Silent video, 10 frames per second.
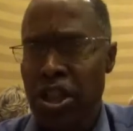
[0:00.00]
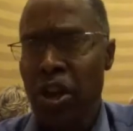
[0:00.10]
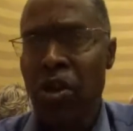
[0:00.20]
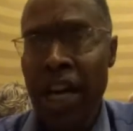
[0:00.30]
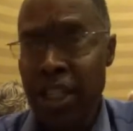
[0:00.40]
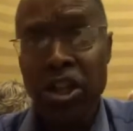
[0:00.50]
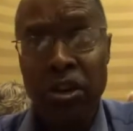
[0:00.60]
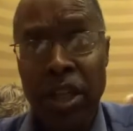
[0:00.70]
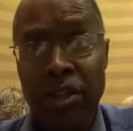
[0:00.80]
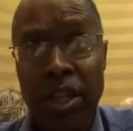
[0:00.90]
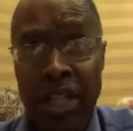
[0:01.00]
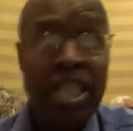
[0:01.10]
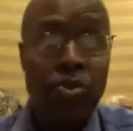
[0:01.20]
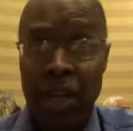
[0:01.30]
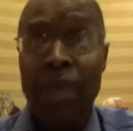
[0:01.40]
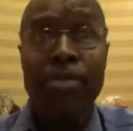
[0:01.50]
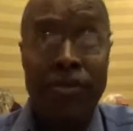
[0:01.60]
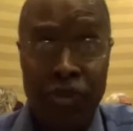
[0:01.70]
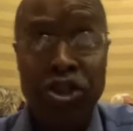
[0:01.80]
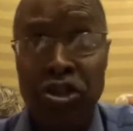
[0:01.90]
So I started, that's when I
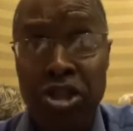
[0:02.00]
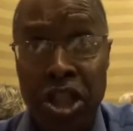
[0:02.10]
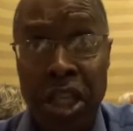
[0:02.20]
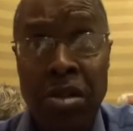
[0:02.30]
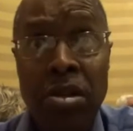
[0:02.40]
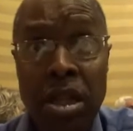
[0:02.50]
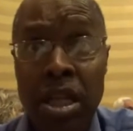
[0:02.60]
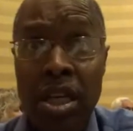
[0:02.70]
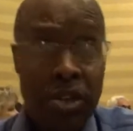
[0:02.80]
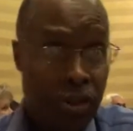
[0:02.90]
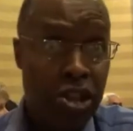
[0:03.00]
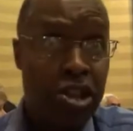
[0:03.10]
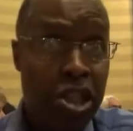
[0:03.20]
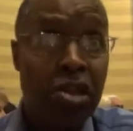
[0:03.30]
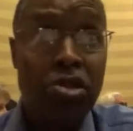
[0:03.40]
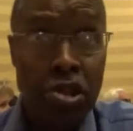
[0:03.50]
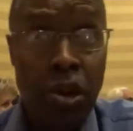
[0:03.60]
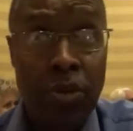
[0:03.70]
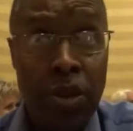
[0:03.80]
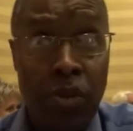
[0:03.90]
met Richard Steele. Richard Steele
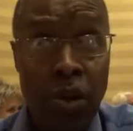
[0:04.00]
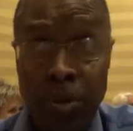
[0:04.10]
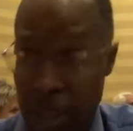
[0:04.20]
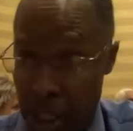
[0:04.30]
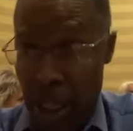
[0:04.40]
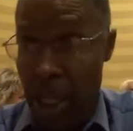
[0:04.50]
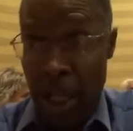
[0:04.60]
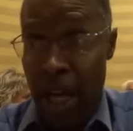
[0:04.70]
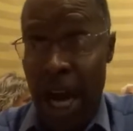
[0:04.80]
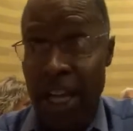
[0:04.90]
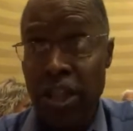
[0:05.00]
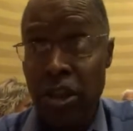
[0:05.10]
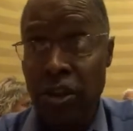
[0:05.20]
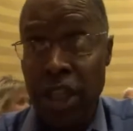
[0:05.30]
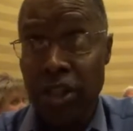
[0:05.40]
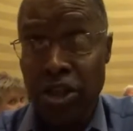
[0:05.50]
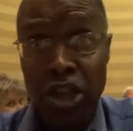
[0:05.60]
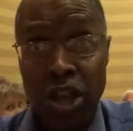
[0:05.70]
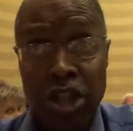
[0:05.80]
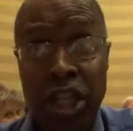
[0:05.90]
showed me the ropes. I started
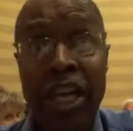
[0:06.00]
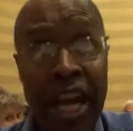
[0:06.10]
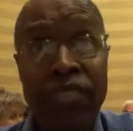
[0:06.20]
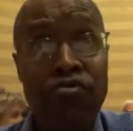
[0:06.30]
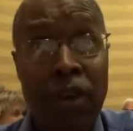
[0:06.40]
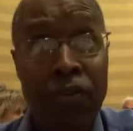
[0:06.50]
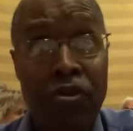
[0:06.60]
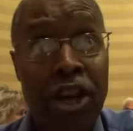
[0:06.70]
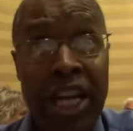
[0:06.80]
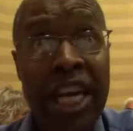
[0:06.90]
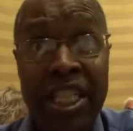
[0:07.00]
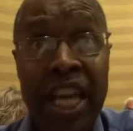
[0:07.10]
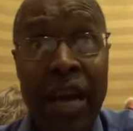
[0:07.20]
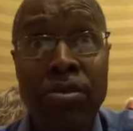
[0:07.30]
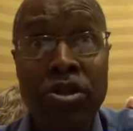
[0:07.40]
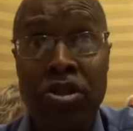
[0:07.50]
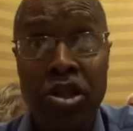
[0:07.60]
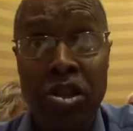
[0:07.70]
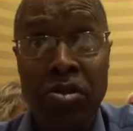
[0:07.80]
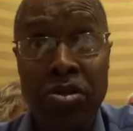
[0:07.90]
judging and refereeing at the amateur
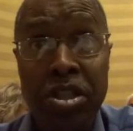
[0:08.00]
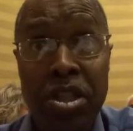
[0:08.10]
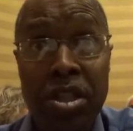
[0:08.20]
shows.